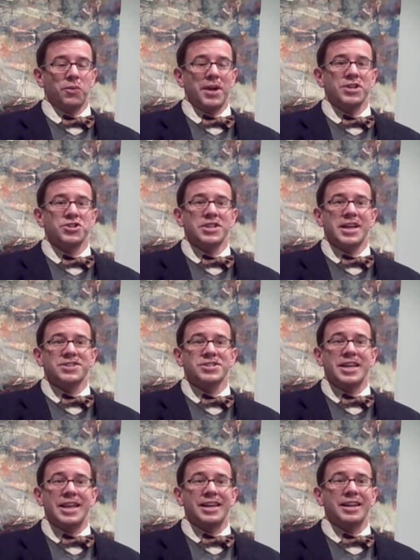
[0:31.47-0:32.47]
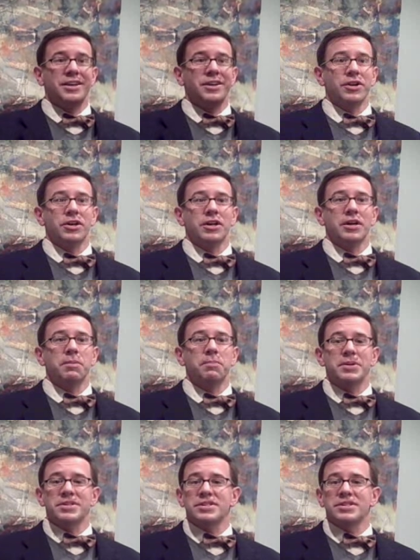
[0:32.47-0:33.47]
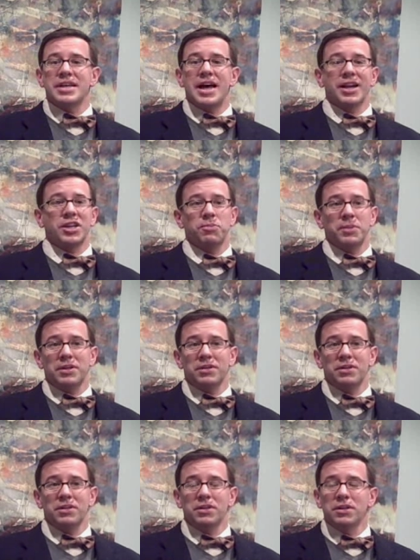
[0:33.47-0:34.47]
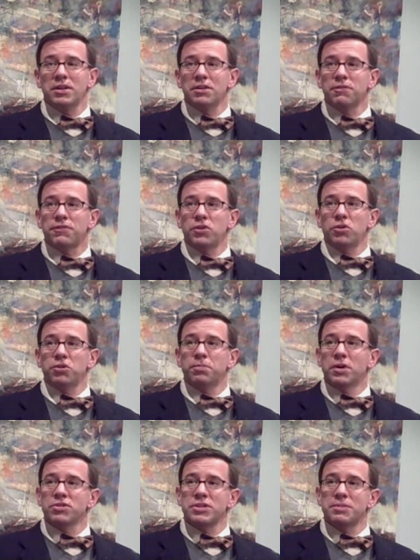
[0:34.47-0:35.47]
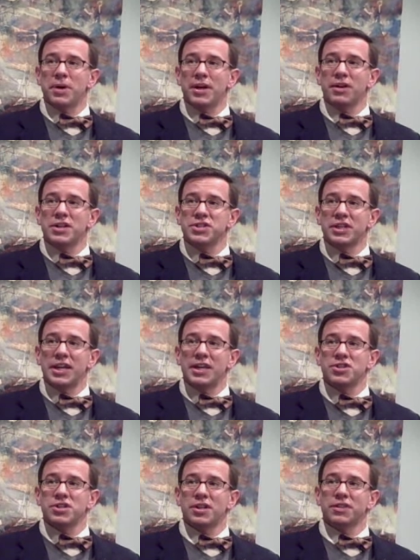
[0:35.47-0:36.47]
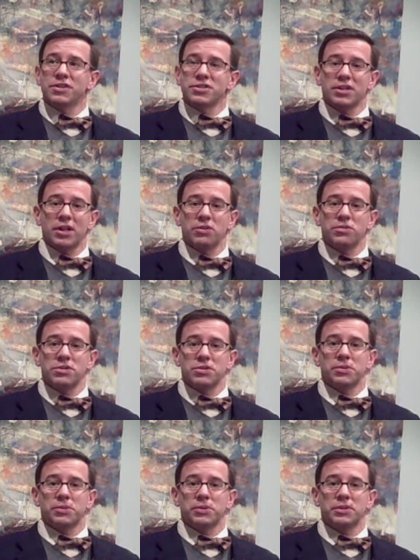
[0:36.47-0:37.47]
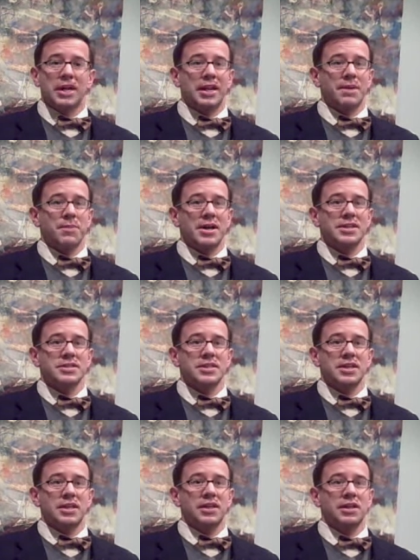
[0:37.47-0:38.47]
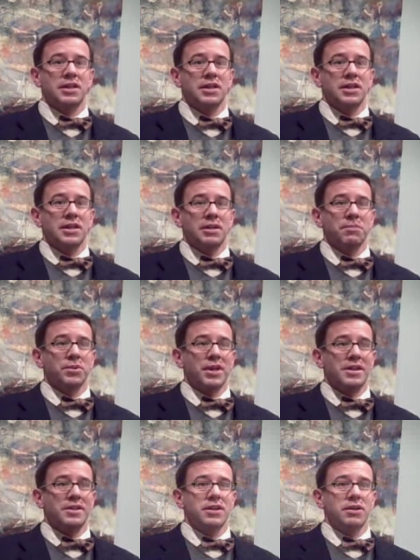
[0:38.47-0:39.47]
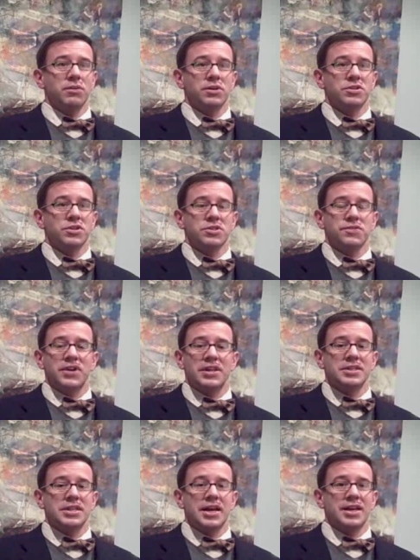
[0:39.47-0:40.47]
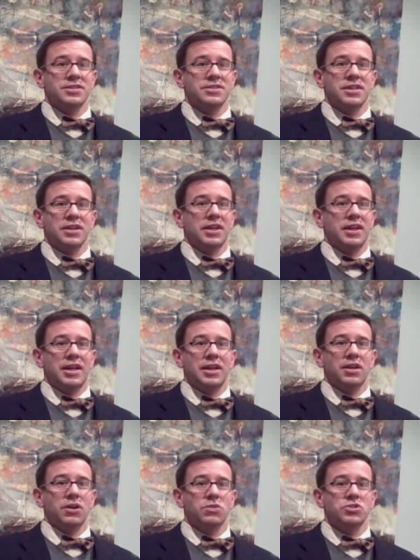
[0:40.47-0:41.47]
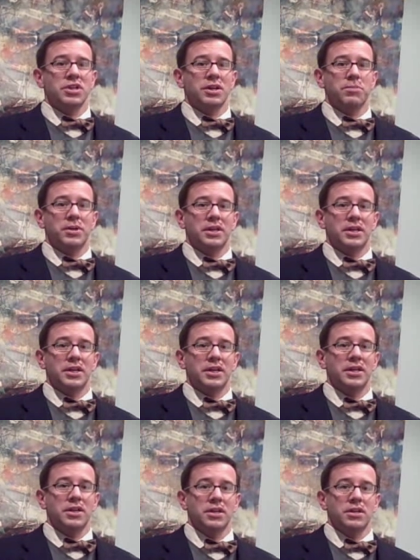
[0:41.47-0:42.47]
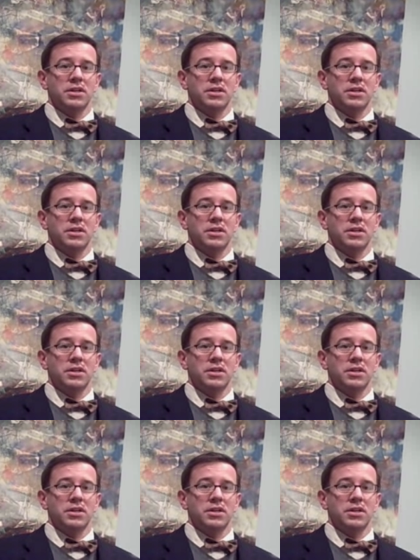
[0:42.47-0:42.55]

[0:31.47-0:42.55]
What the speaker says: the way she has taken her business acumen, fueled mostly by her education at the Sloan School at MIT, and blended it with just fantastic innate coaching ability